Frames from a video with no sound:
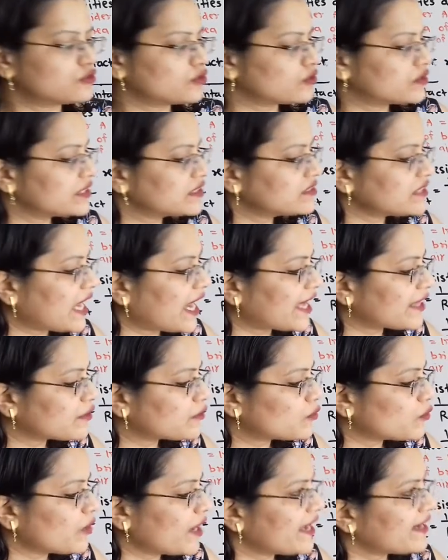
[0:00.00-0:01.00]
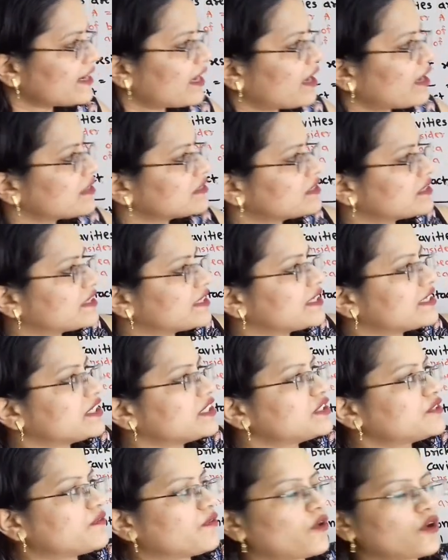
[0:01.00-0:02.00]
so this R2 and R3
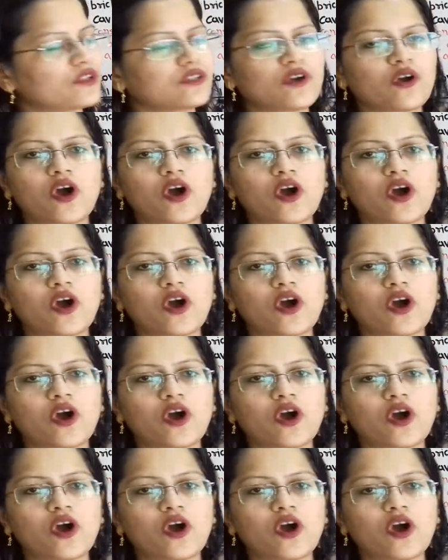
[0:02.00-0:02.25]
is for